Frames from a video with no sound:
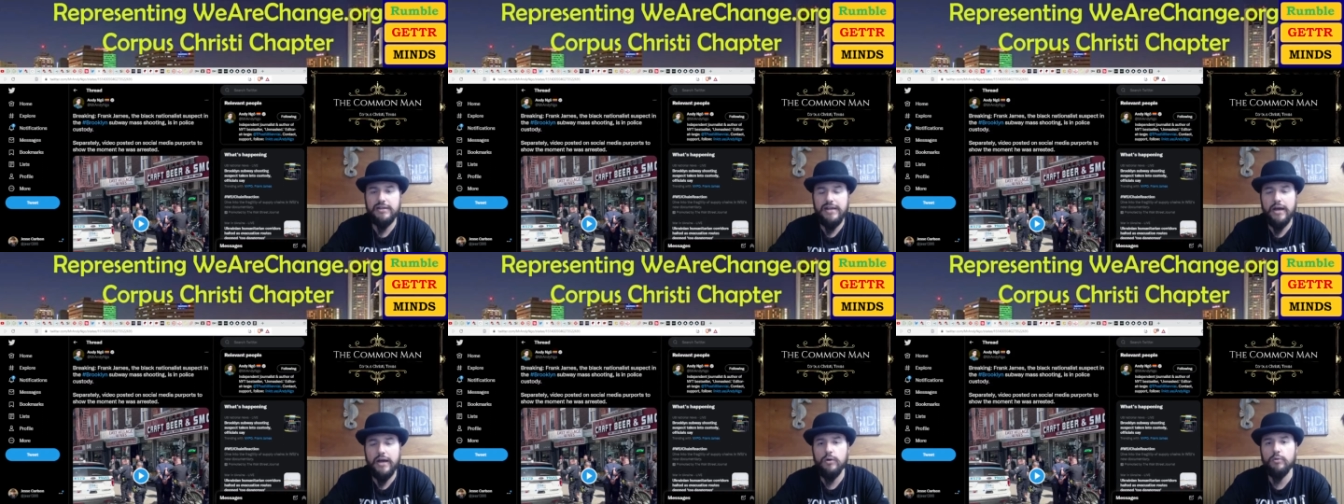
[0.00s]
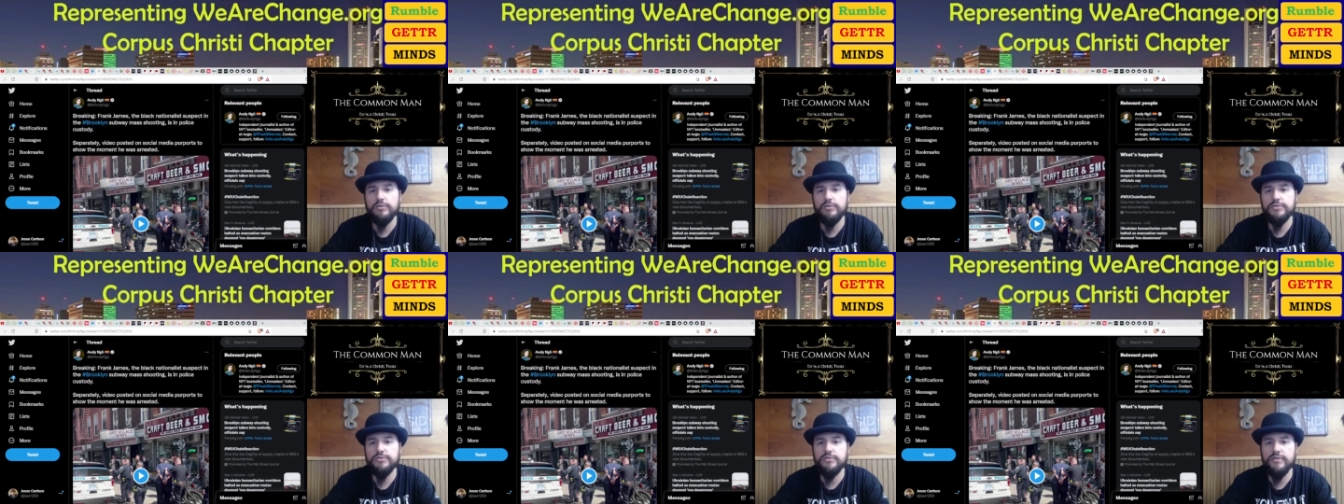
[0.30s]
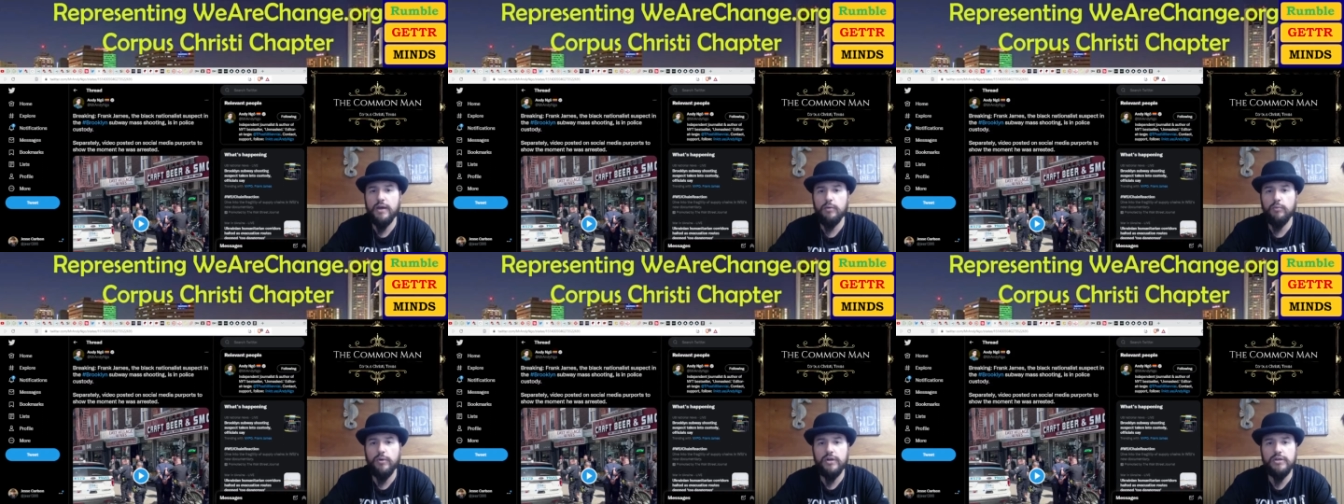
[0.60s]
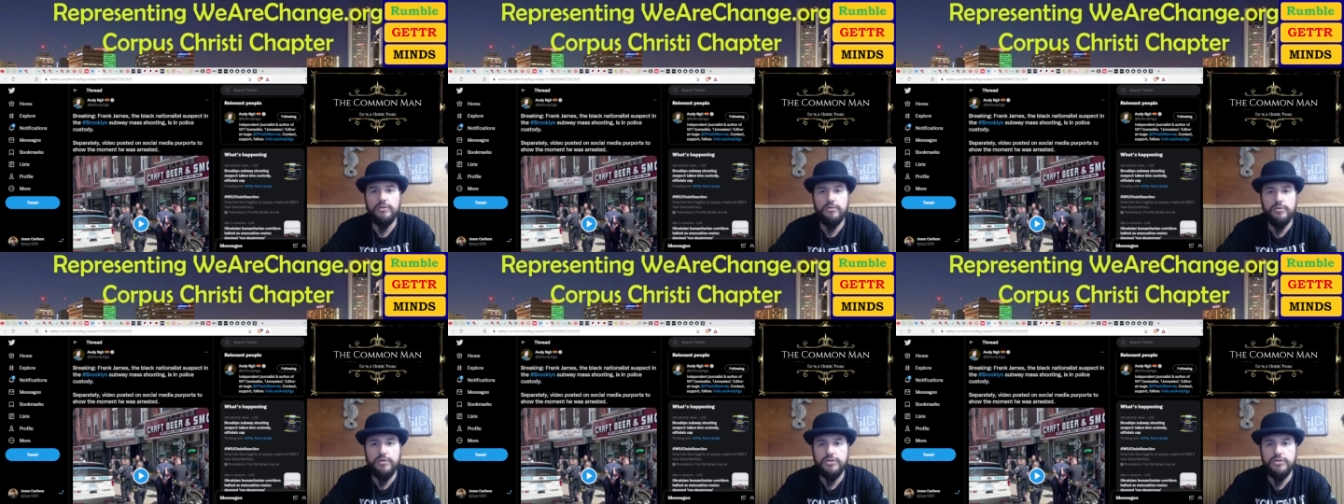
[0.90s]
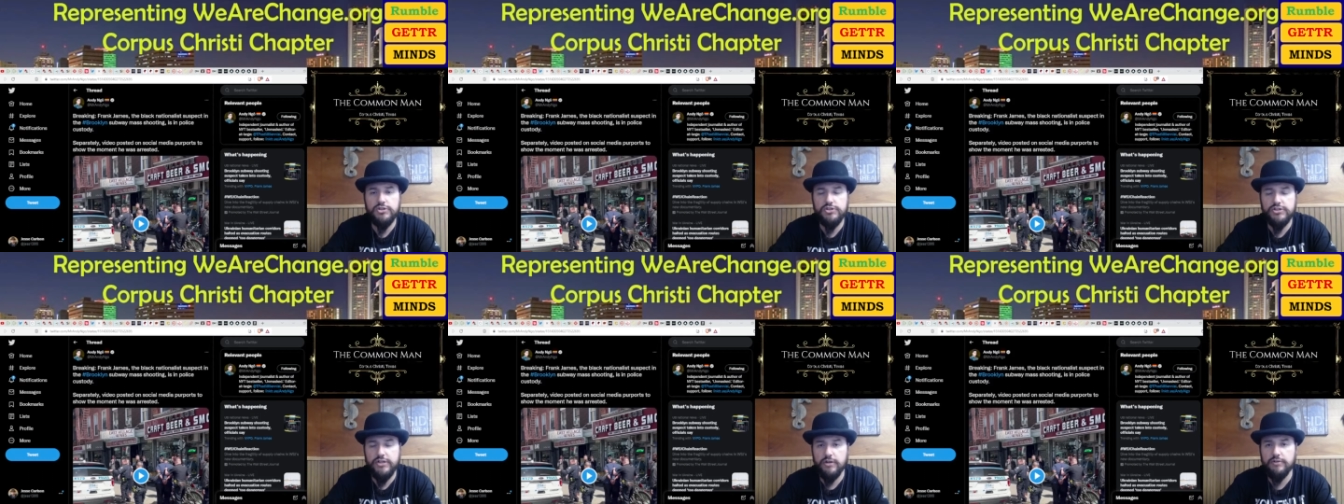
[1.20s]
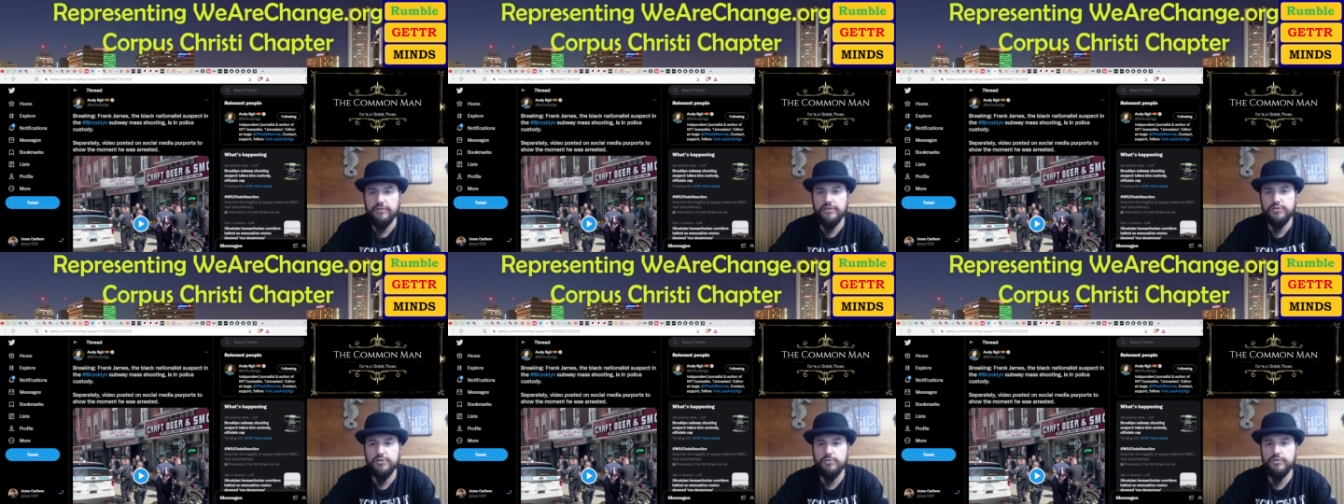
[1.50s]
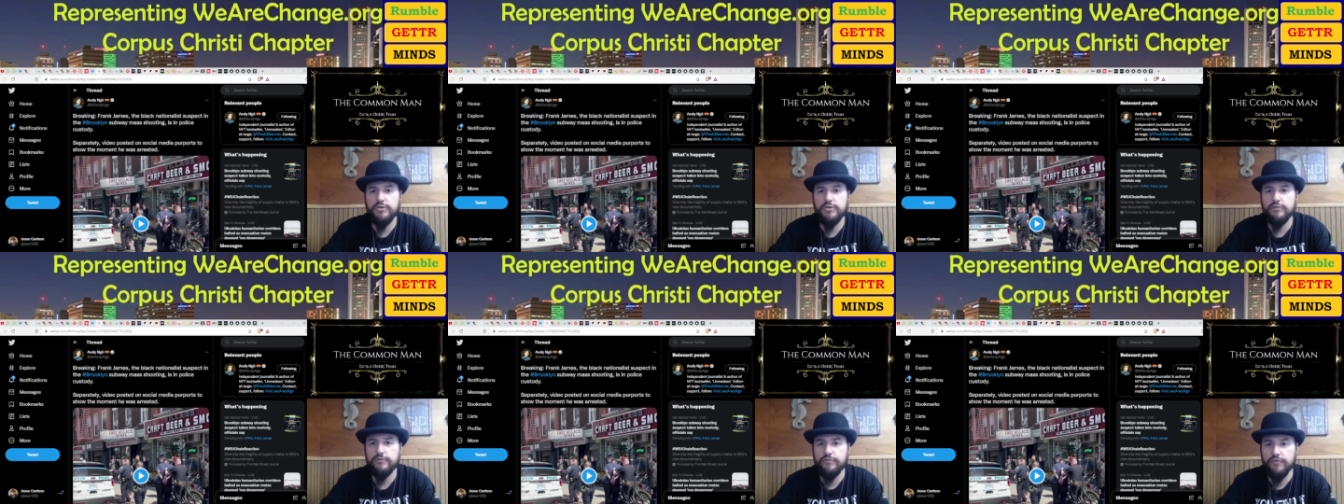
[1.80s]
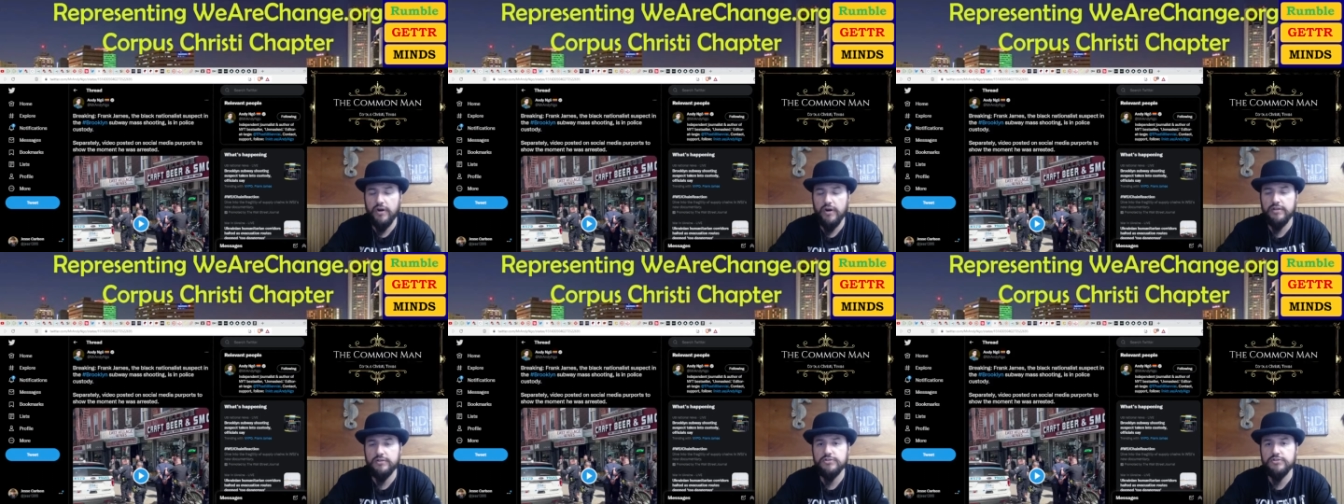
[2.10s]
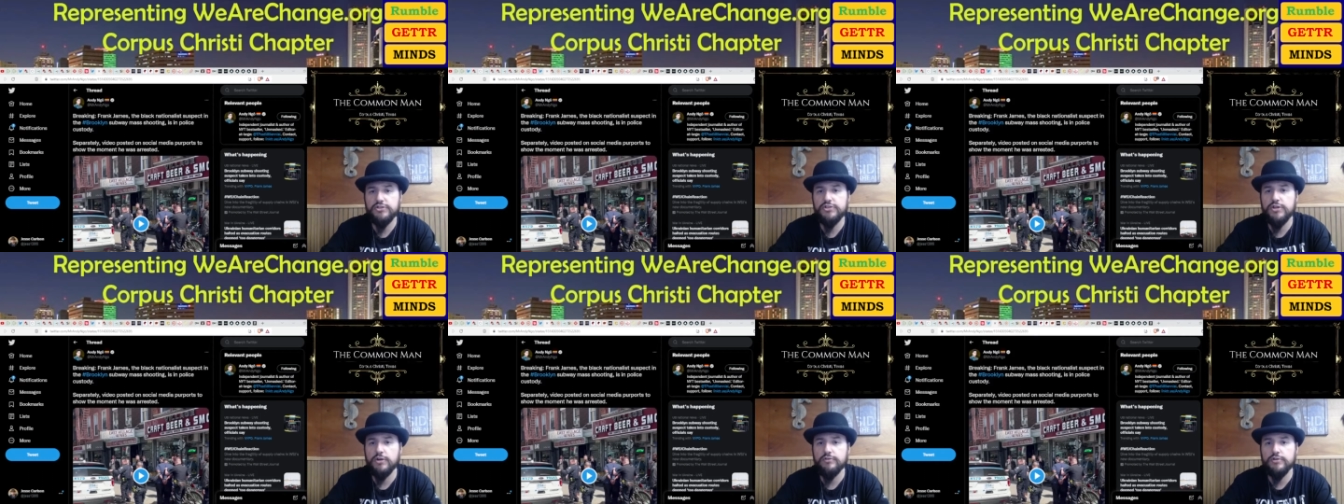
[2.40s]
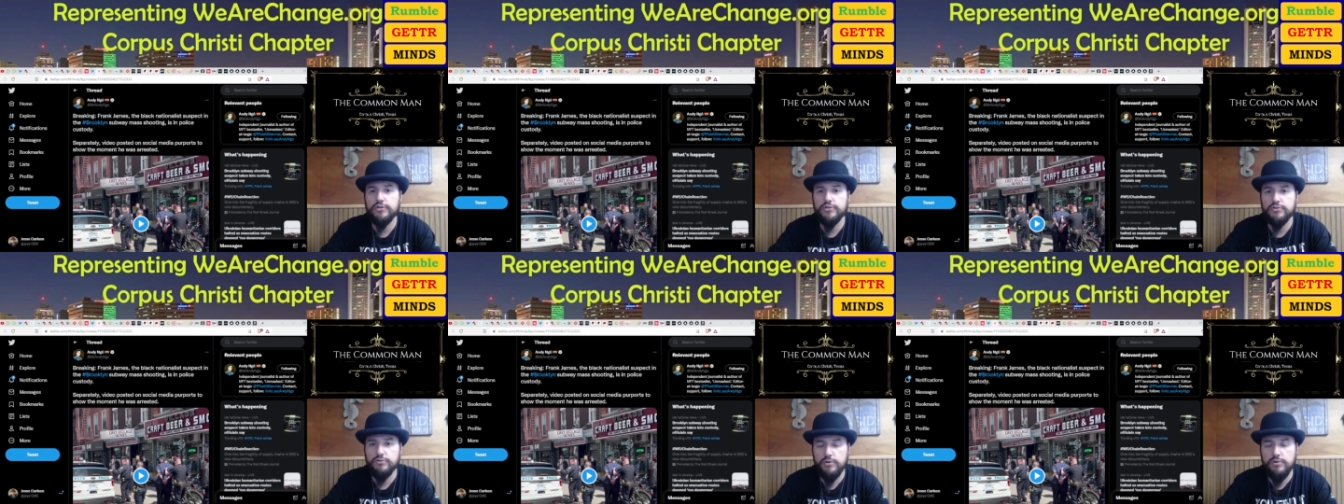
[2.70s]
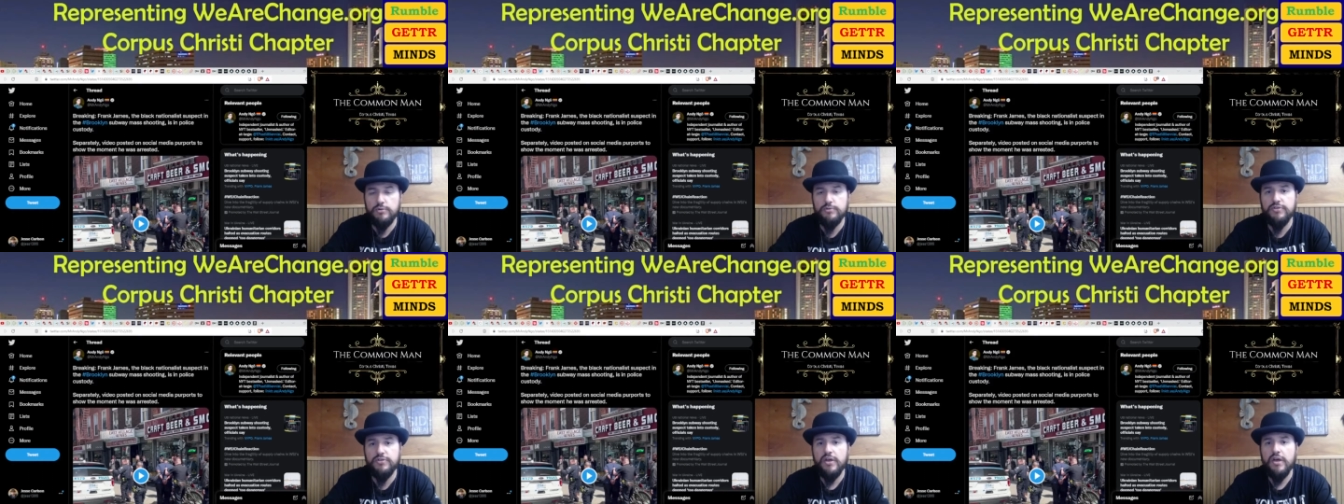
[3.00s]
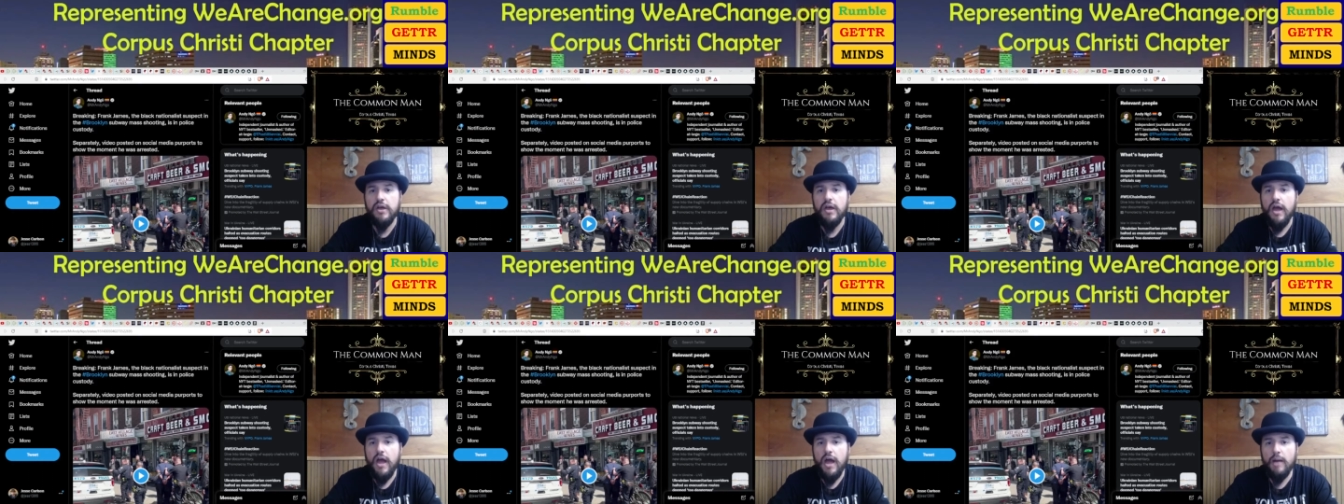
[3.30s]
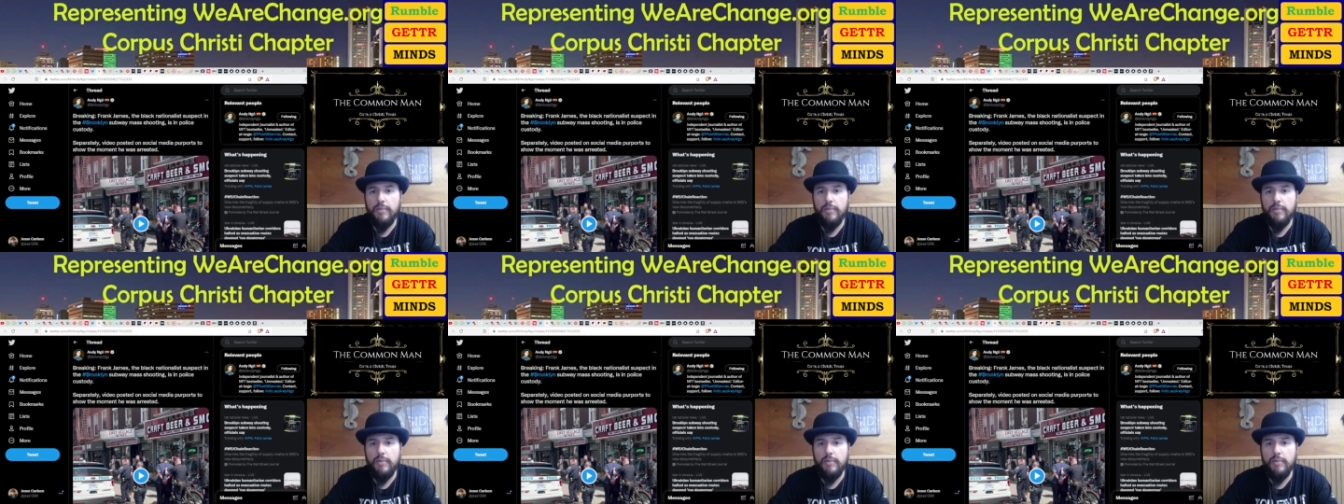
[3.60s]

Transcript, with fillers: not only so that way you can share this with your friends, share the truth